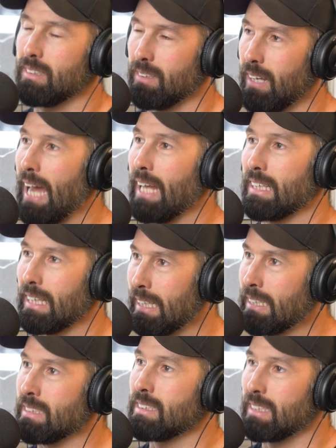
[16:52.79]
Wow. At
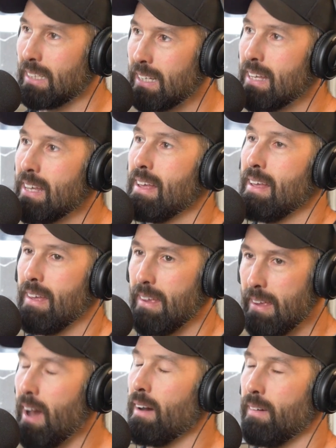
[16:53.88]
least.
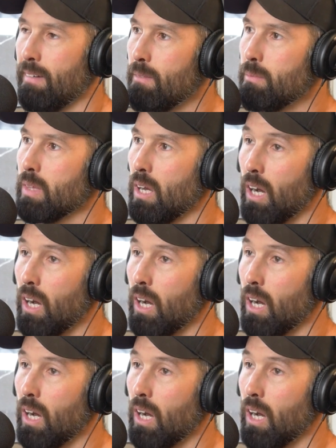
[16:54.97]
Yeah. That I'll-